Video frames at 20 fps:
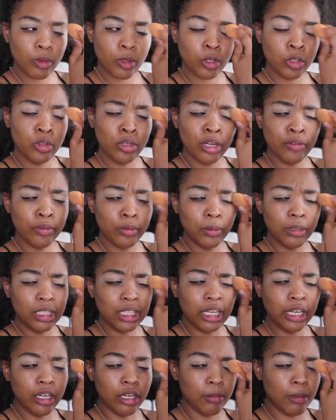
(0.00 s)
you never really
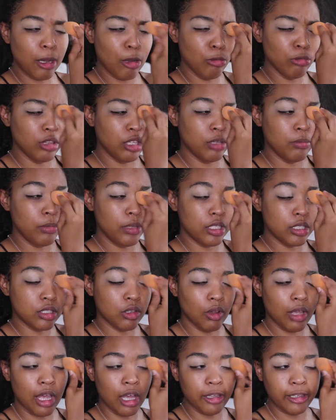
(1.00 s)
hear about the
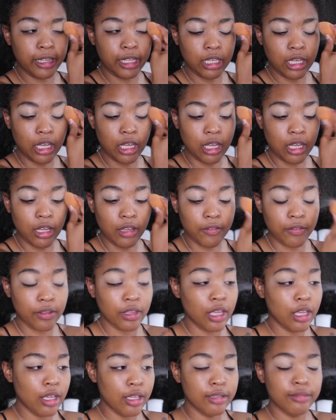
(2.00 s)
mental health of
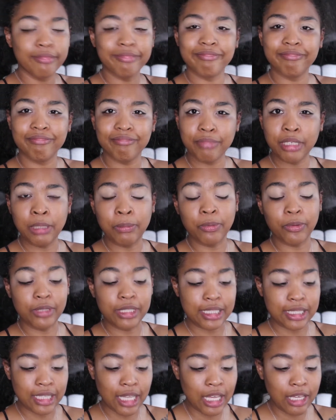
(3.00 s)
people in
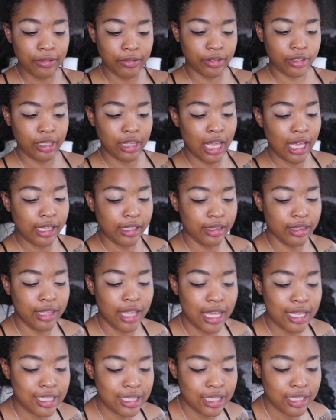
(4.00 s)
slavery. Like,
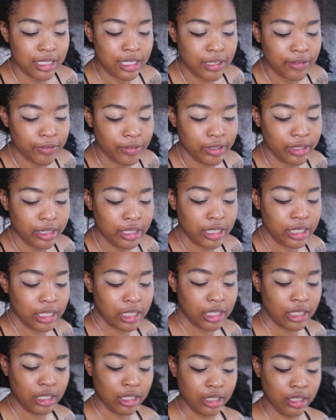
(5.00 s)
that's a different
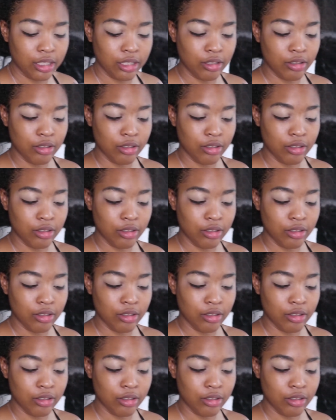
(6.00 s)
thing